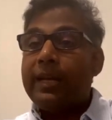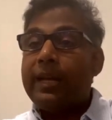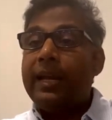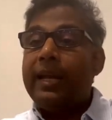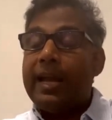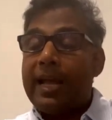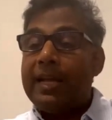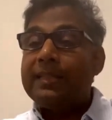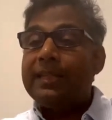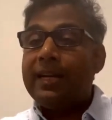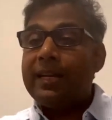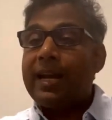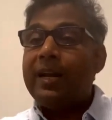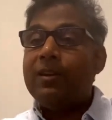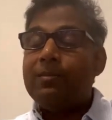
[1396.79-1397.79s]
again, has
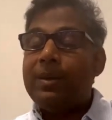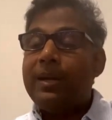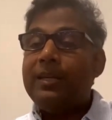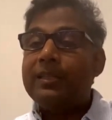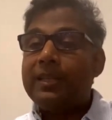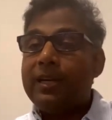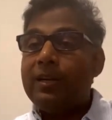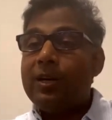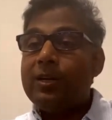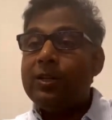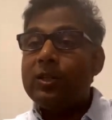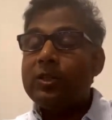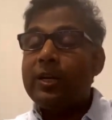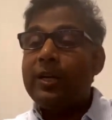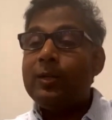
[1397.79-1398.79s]
that kind of mindset,
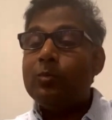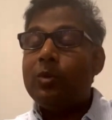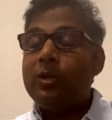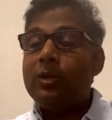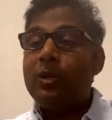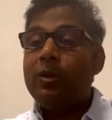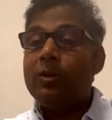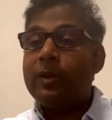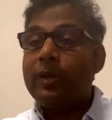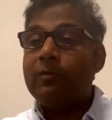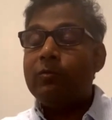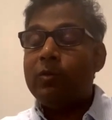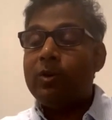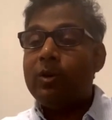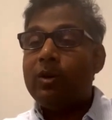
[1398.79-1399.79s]
understands what you're
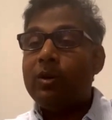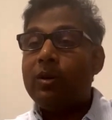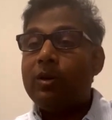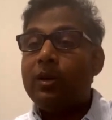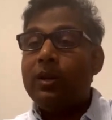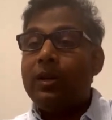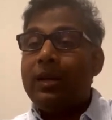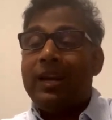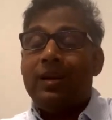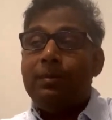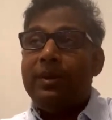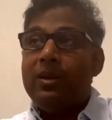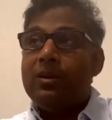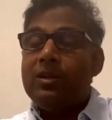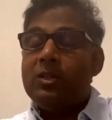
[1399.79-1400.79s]
looking for,
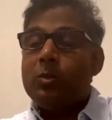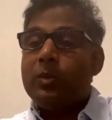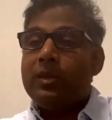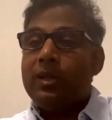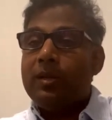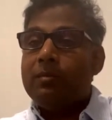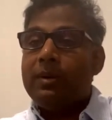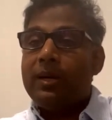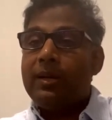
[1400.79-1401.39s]
and be honest with them.